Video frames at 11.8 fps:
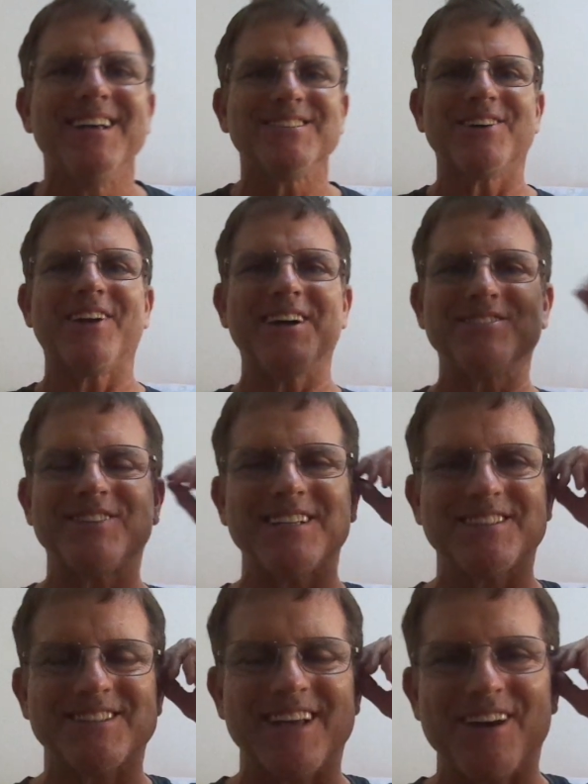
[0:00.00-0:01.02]
So now
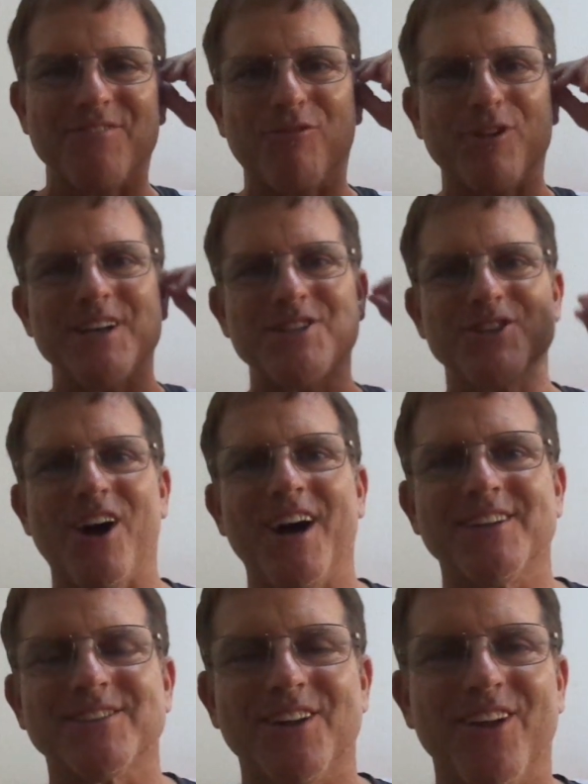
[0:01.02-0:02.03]
Jason's got a free
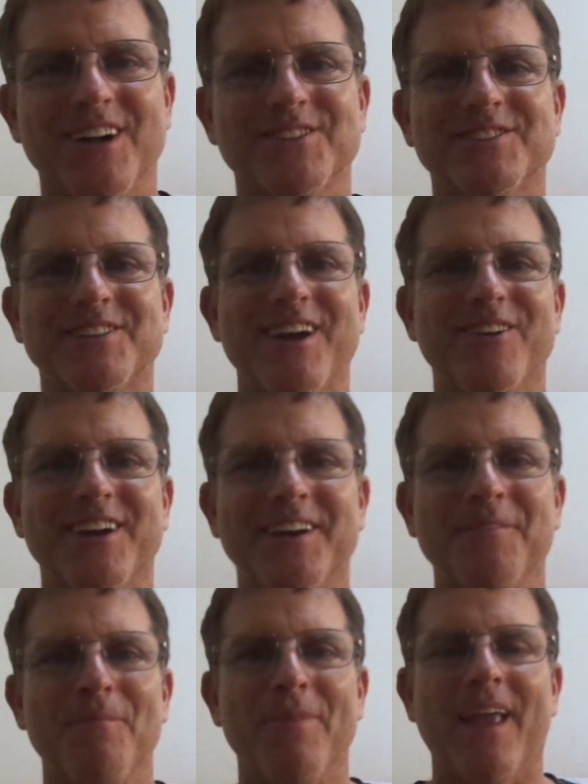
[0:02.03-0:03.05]
shot to launch
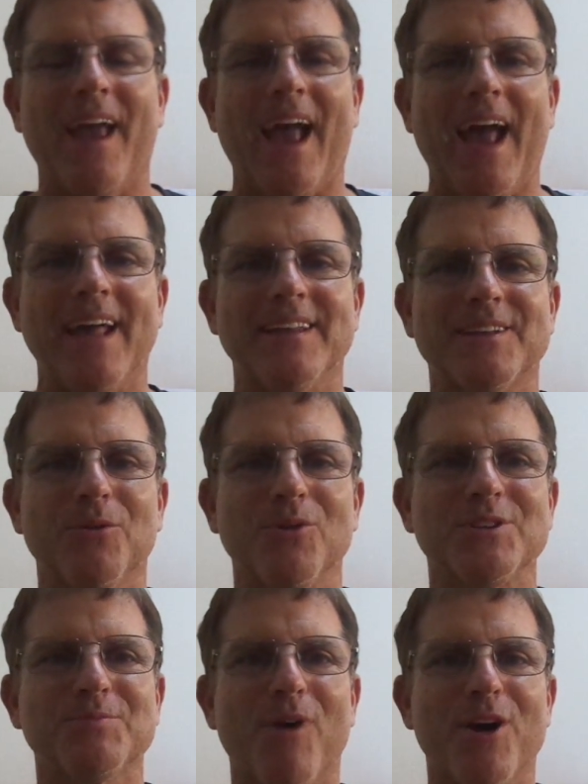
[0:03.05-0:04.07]
Jerry, and the
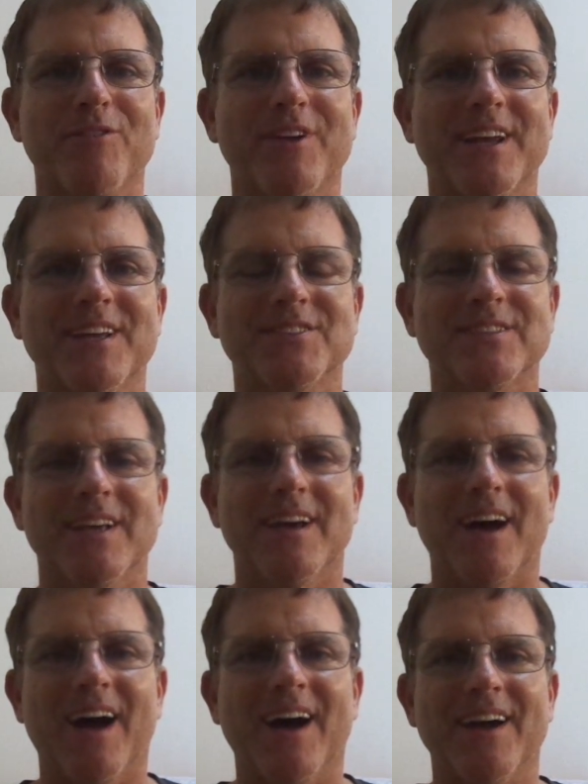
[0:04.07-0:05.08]
worst part of it is,
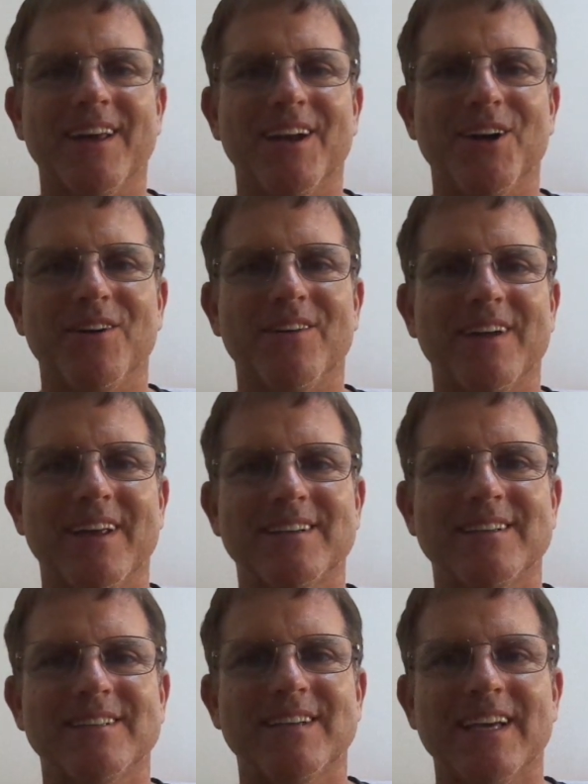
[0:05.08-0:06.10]
uh, you know,
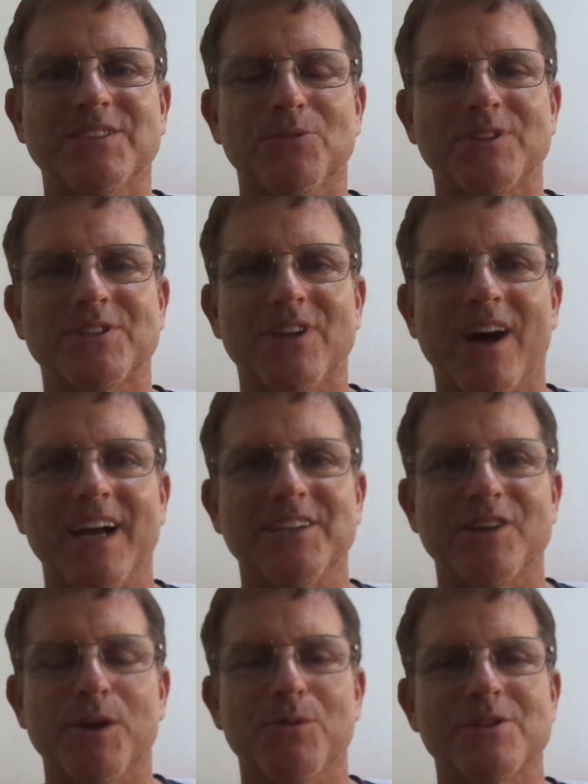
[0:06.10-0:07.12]
Jason was nine,
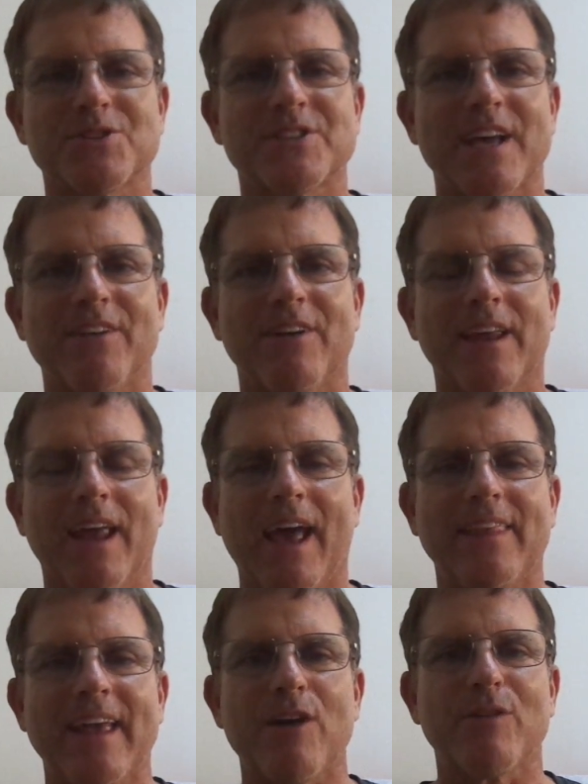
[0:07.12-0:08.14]
Jerry was seven,
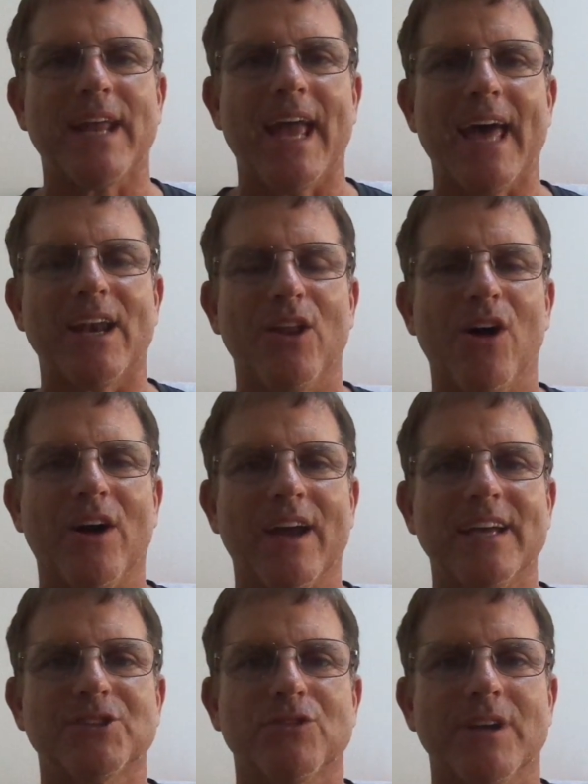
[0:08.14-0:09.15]
and they already had a long
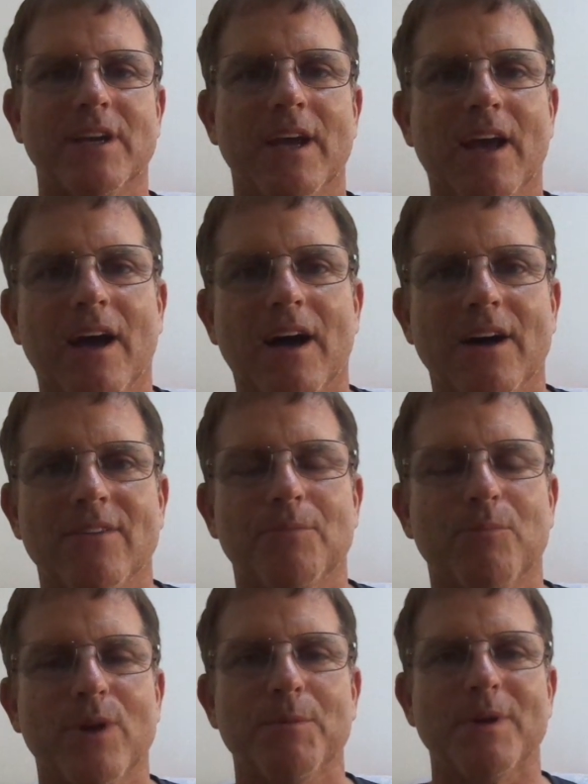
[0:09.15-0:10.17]
history of
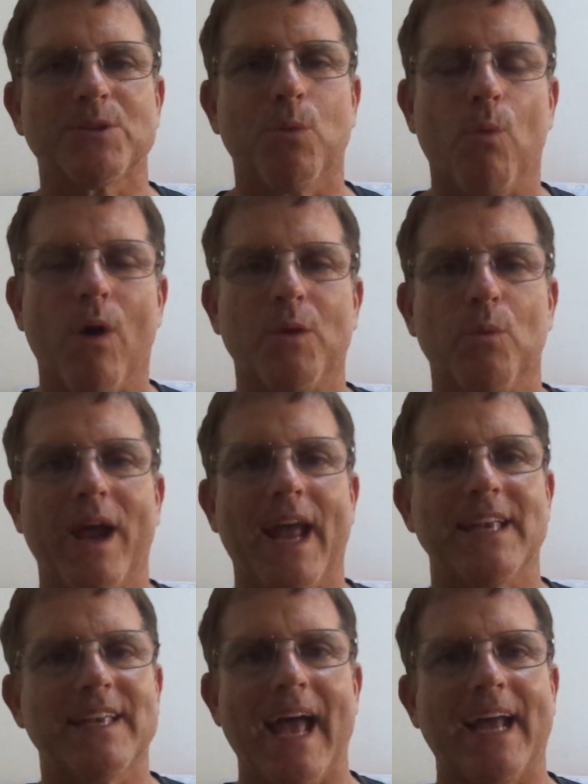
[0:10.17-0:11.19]
pretty much one-way
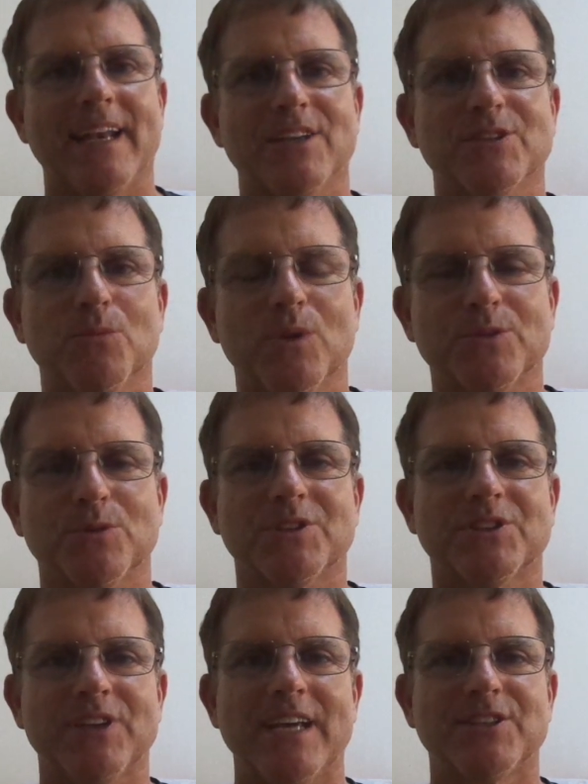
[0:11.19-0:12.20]
antagonism, which was
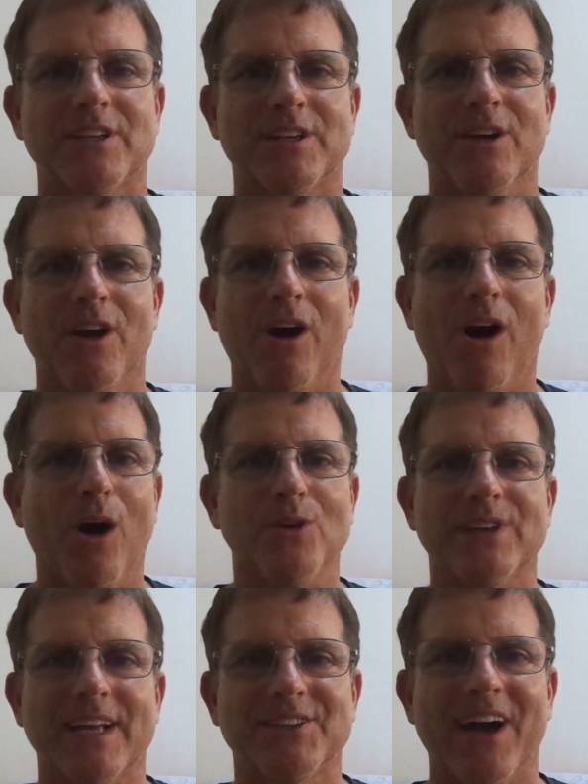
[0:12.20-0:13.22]
Jason
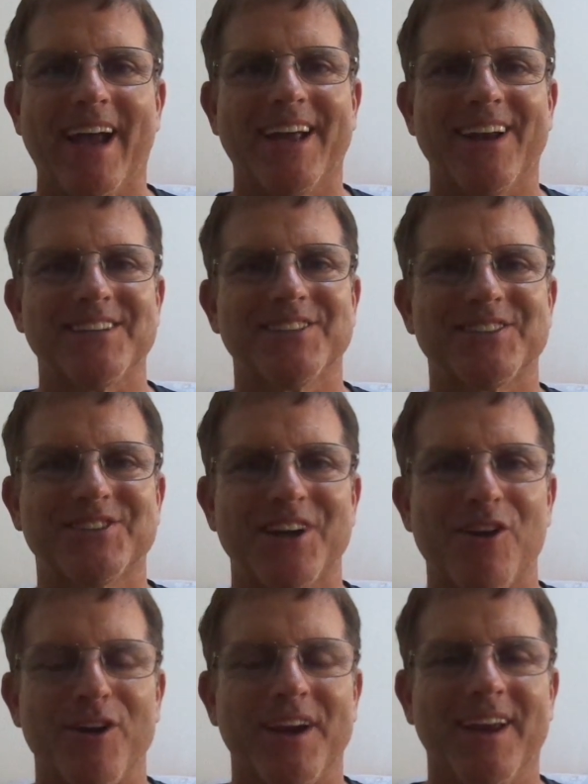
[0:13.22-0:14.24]
always antagonizing
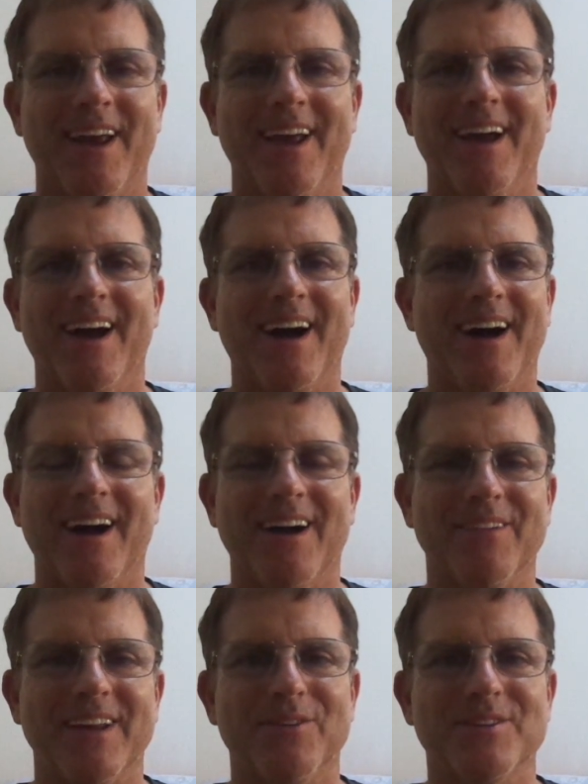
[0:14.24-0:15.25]
Jerry. Uh, I
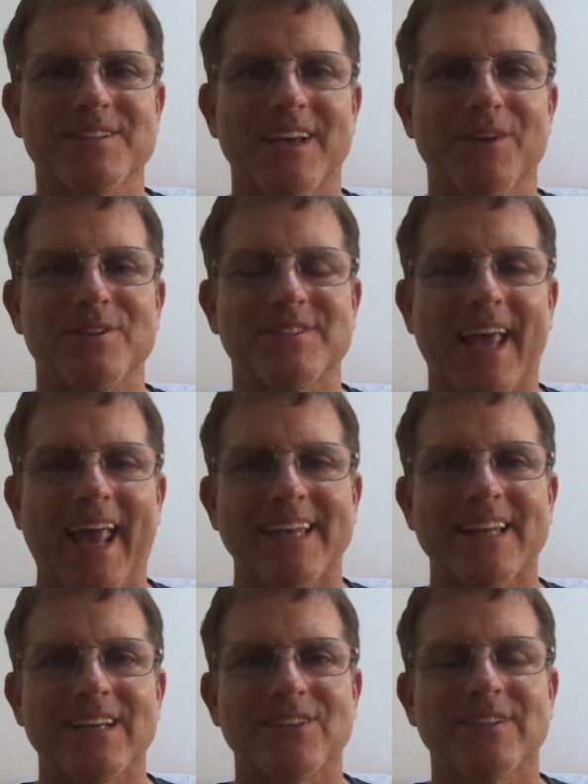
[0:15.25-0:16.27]
mean, it was it was
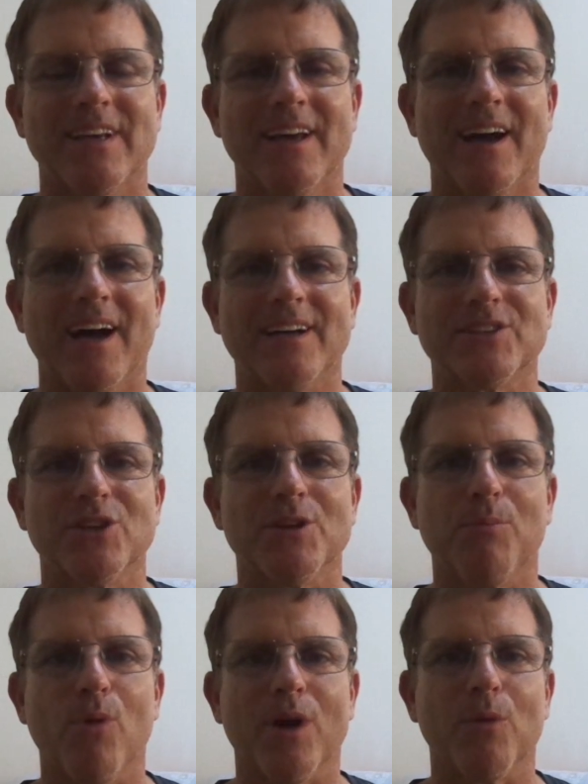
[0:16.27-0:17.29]
endless uh, to
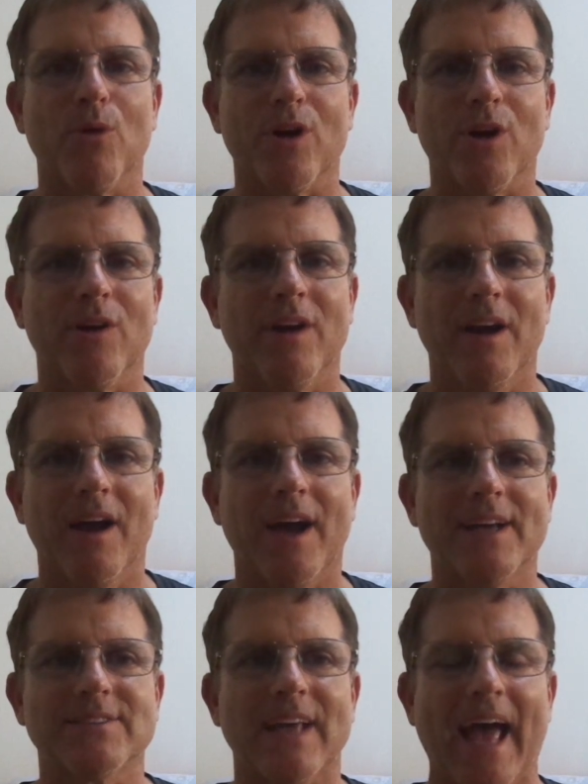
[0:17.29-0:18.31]
the point where,
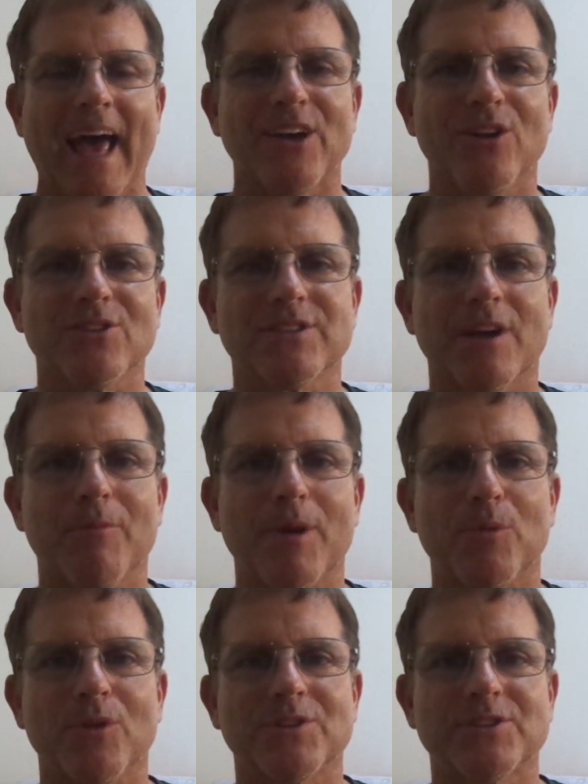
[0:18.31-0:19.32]
as adults, I
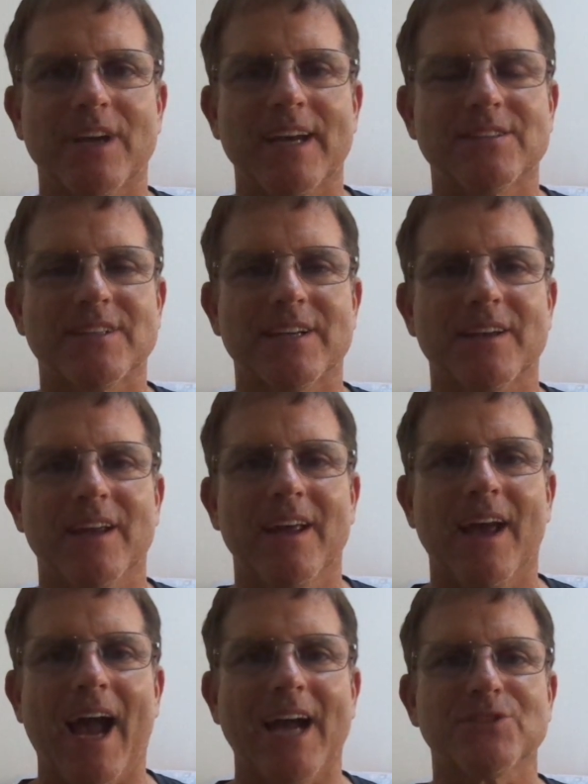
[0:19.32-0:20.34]
remember Jason
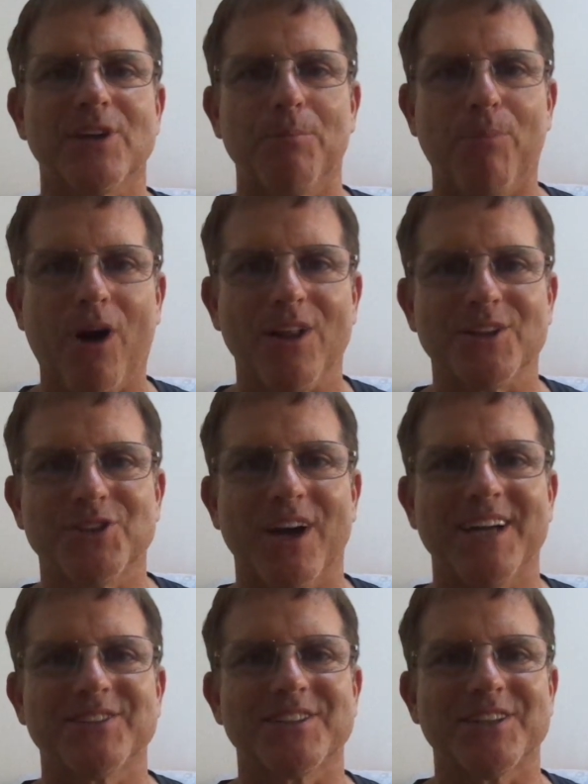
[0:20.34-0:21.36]
actually
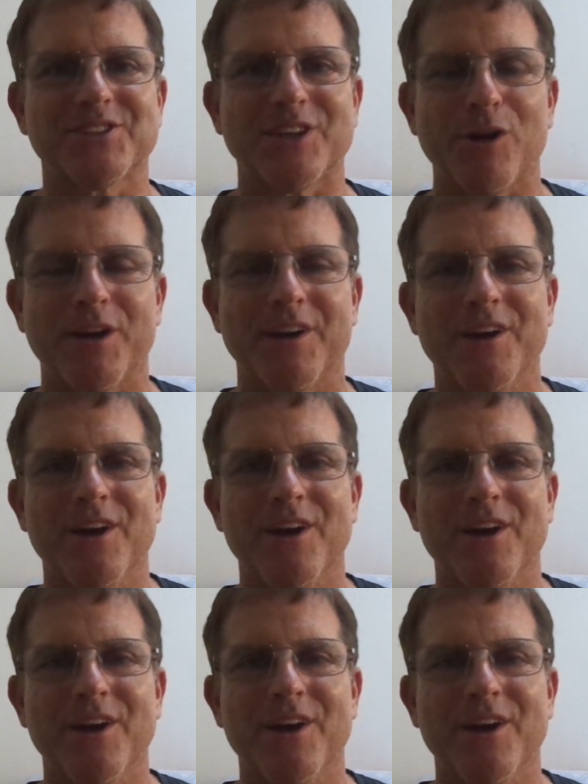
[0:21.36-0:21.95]
apologizing to Jerry